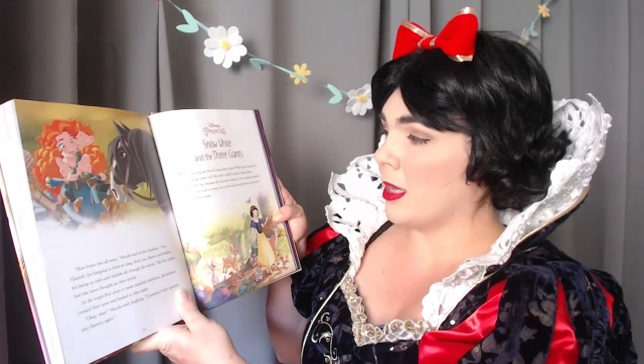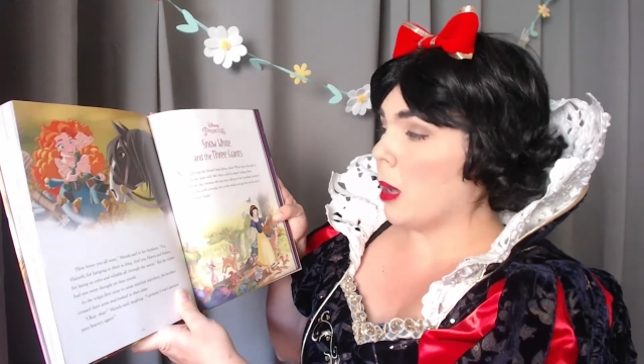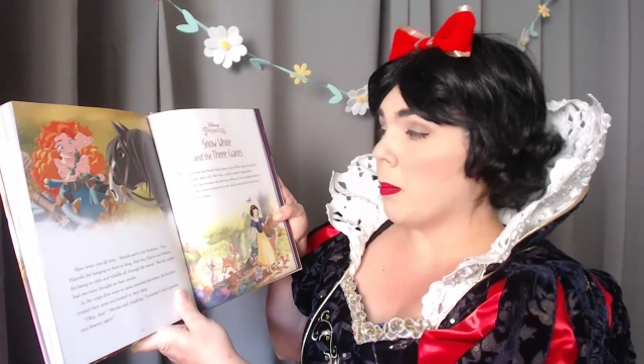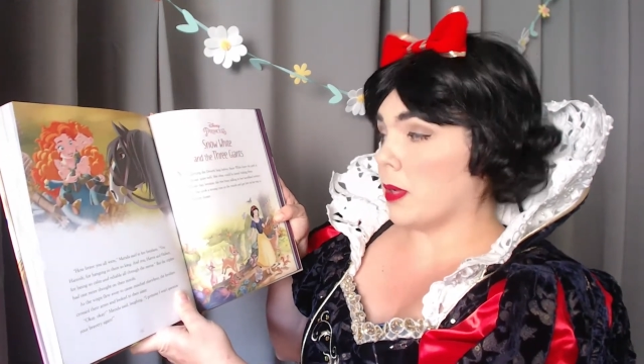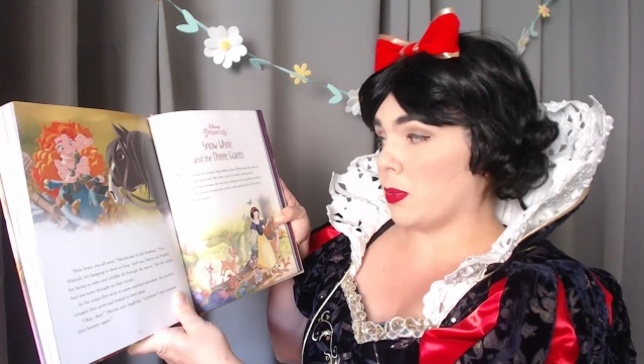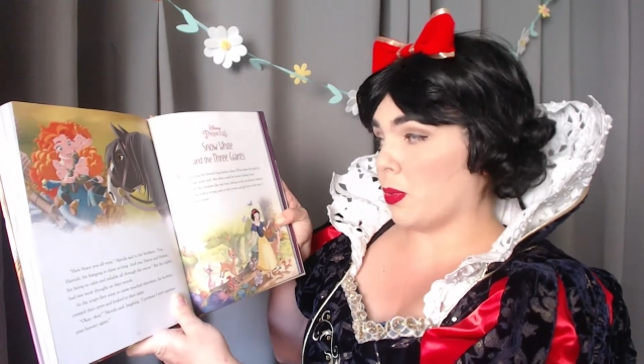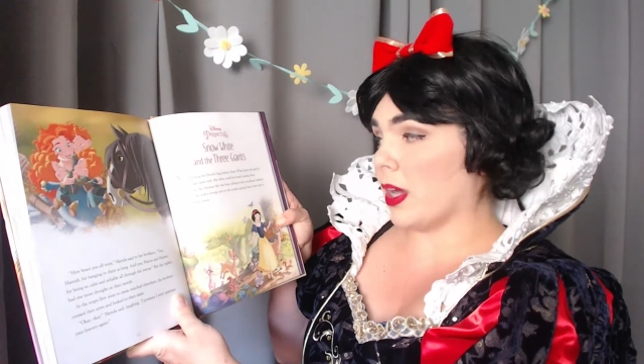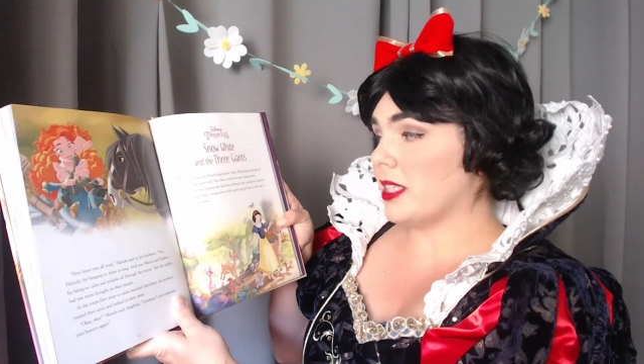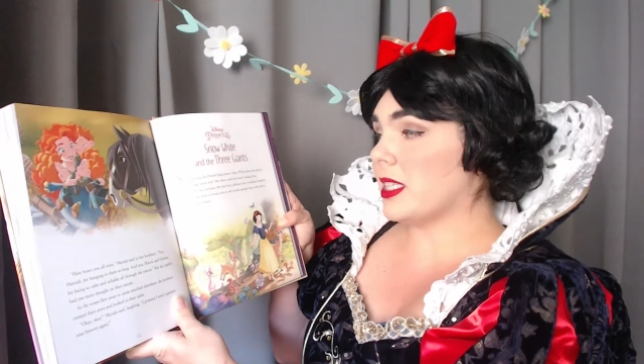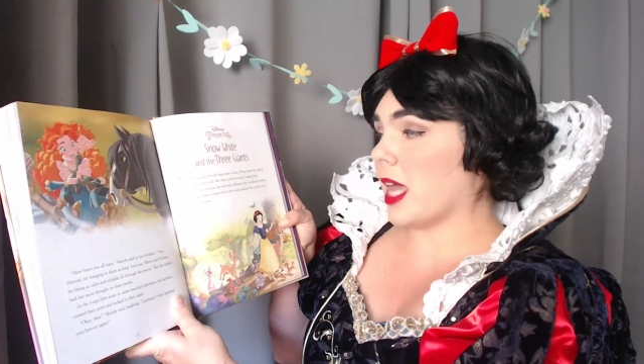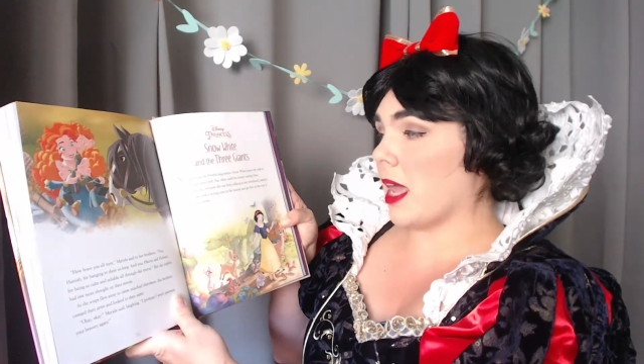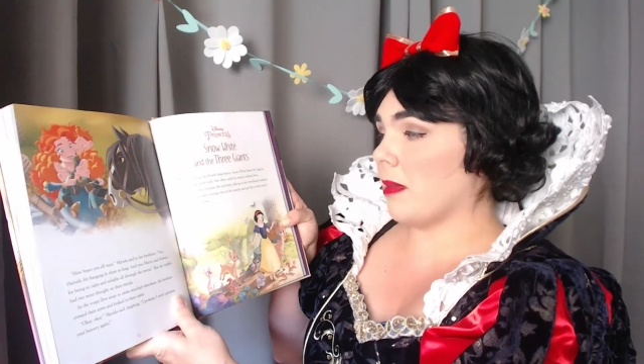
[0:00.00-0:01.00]
But one
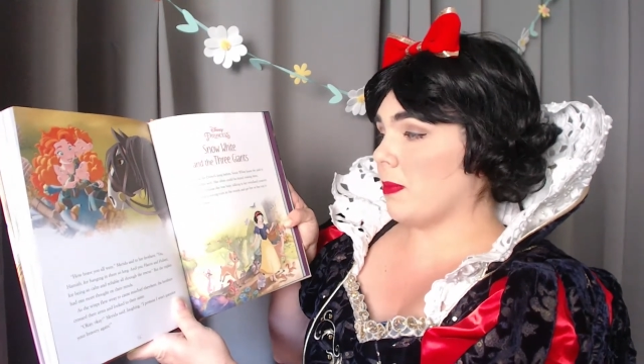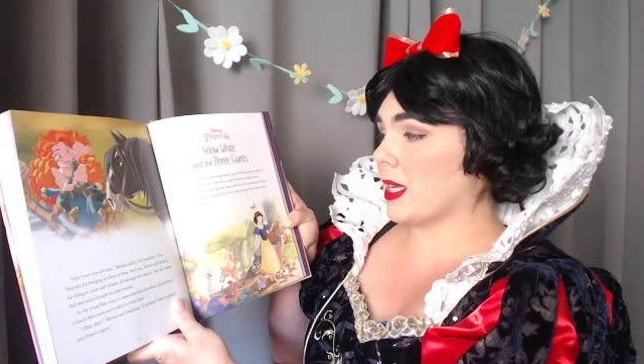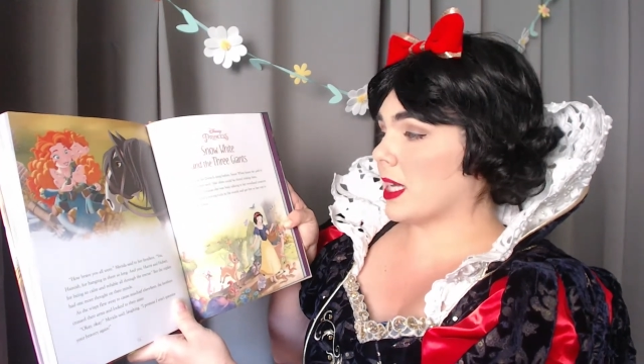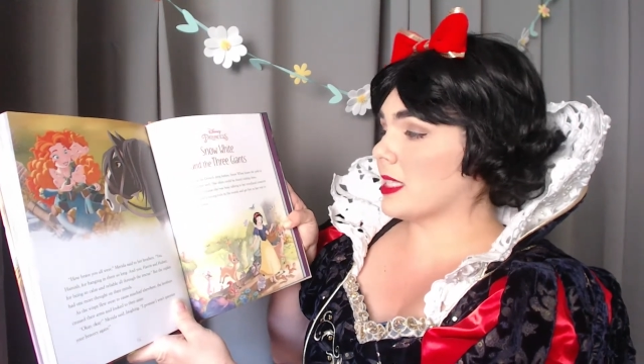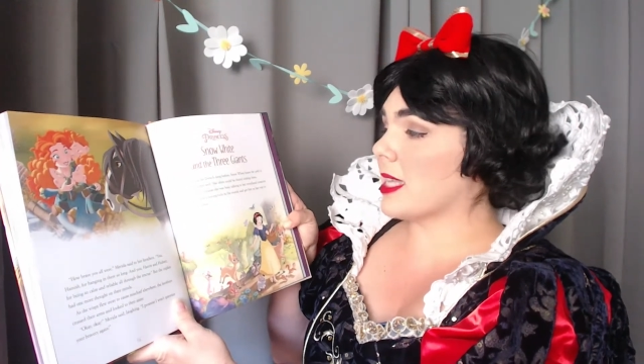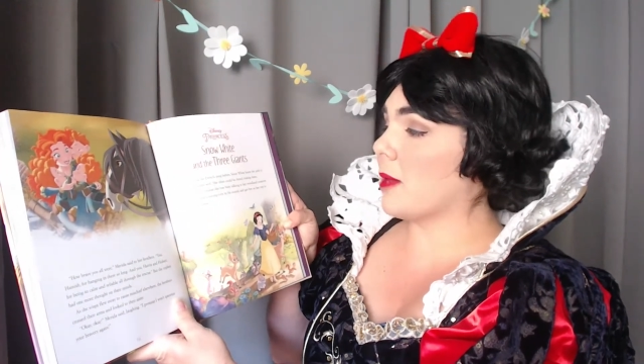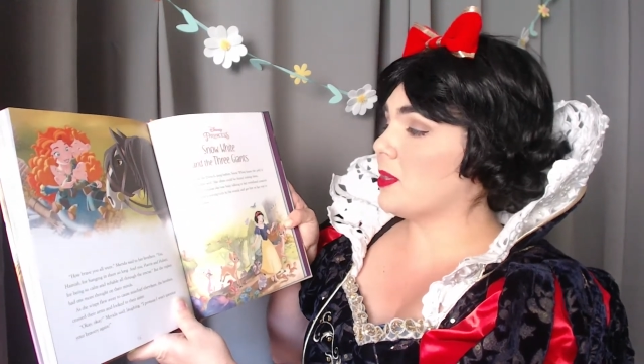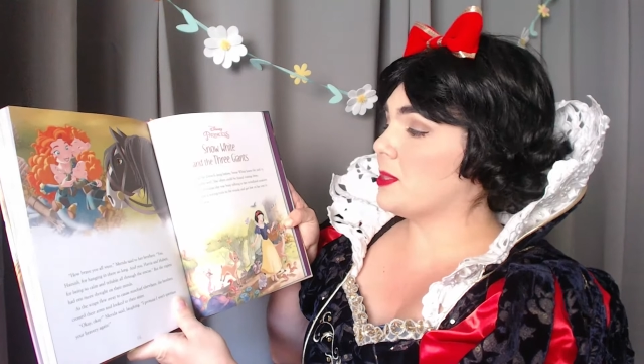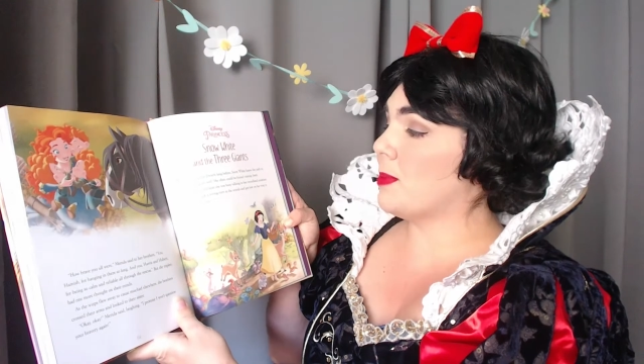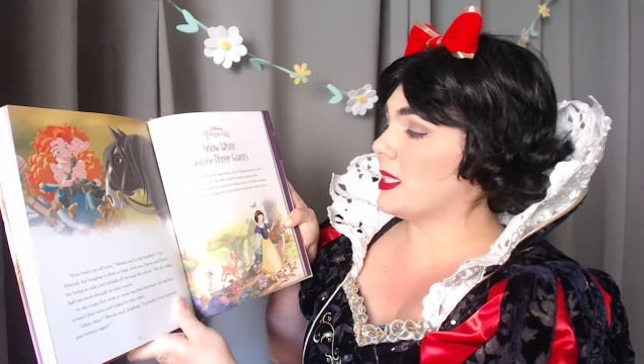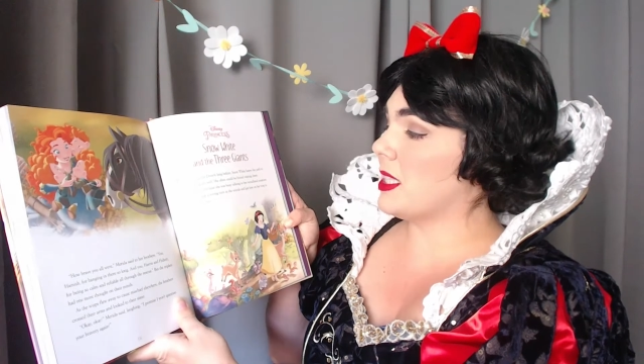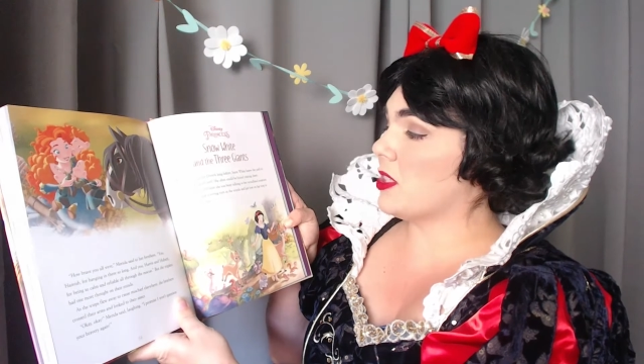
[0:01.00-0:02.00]
day, because I was busy